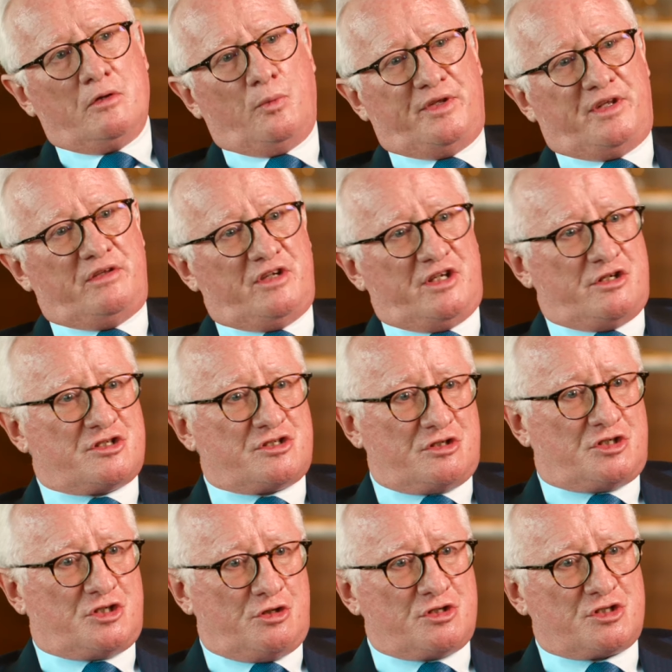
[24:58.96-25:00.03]
within the
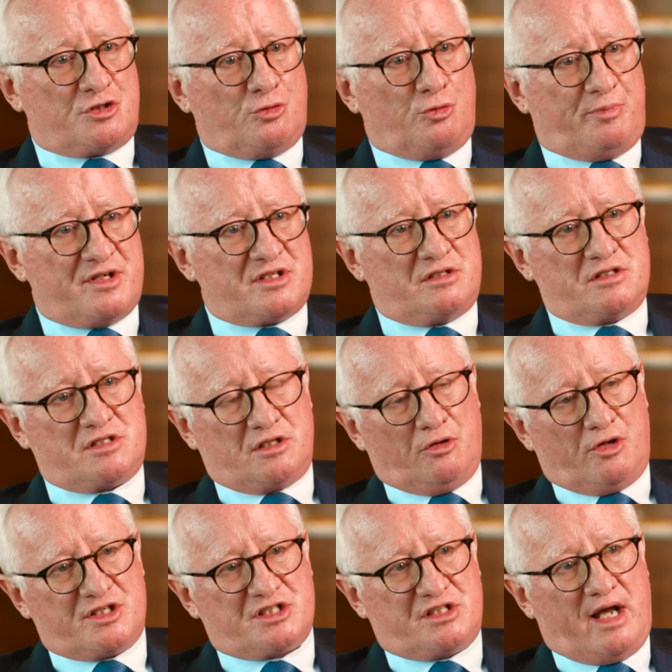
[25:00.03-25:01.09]
institutional business, and
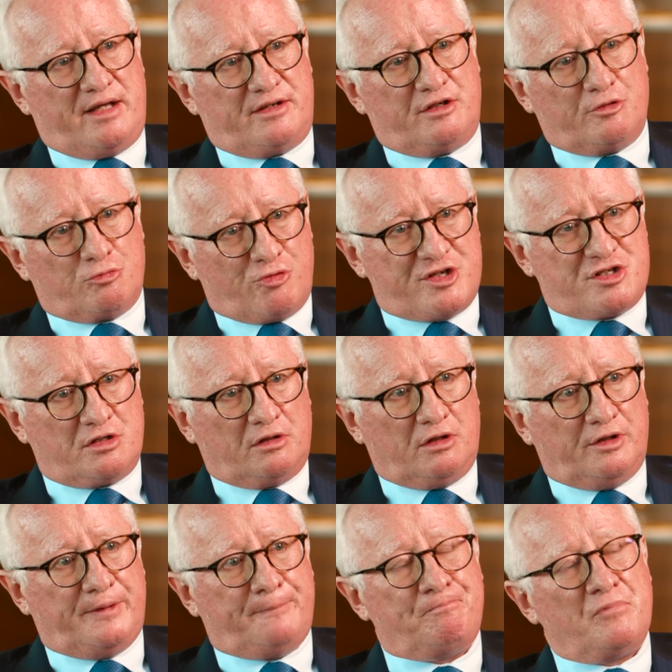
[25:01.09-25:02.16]
I started
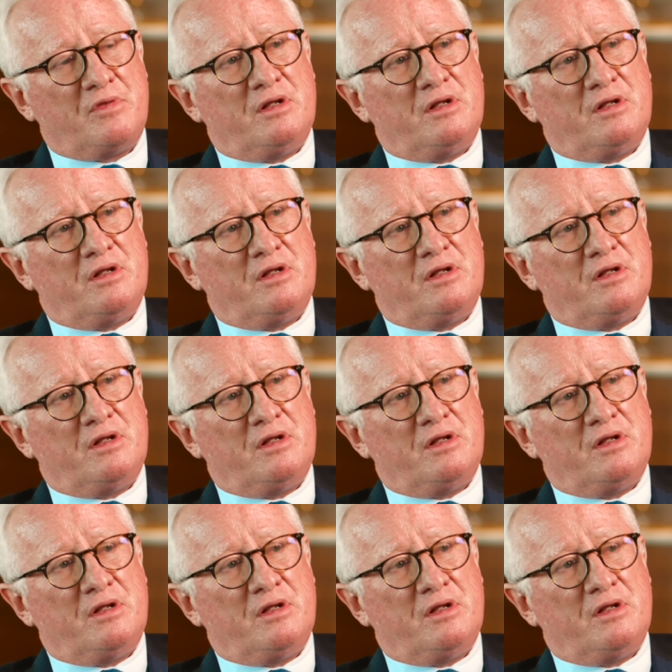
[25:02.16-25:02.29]
originally